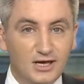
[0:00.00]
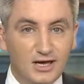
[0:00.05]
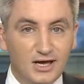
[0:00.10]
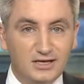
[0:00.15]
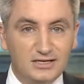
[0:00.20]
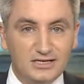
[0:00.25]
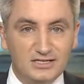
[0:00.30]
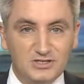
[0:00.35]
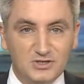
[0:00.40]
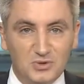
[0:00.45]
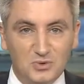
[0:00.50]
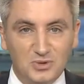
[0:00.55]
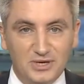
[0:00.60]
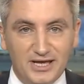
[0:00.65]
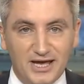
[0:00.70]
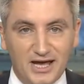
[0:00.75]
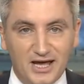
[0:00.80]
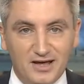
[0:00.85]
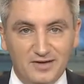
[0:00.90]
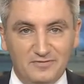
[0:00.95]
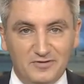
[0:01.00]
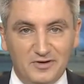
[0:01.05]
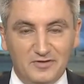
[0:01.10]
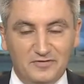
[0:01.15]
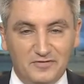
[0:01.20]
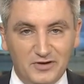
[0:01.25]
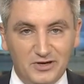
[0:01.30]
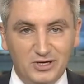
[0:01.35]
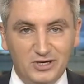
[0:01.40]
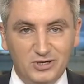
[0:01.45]
And that's all we have
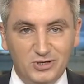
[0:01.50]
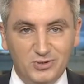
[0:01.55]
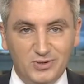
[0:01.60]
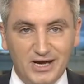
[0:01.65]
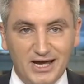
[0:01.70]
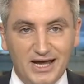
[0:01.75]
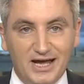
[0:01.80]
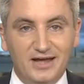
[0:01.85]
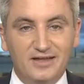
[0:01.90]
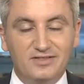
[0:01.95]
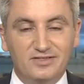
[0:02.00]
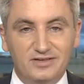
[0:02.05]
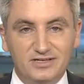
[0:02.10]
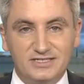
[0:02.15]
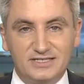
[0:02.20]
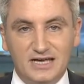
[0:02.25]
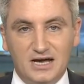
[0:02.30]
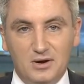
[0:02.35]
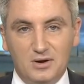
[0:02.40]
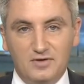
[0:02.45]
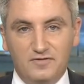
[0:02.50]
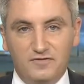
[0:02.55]
for you at this hour.